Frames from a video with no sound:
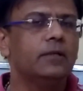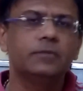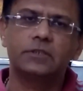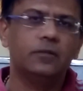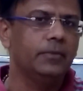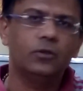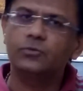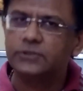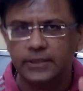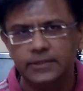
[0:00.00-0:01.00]
Mr. B
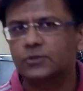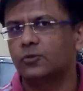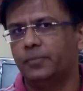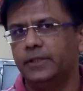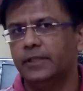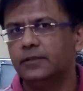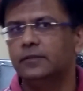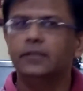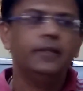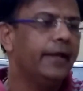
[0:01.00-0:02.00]
to change his opinion,
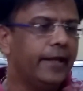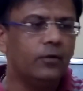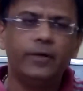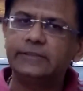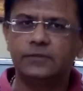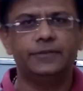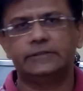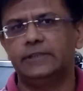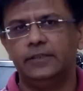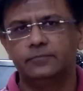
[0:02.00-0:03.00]
and vice
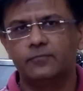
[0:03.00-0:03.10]
versa.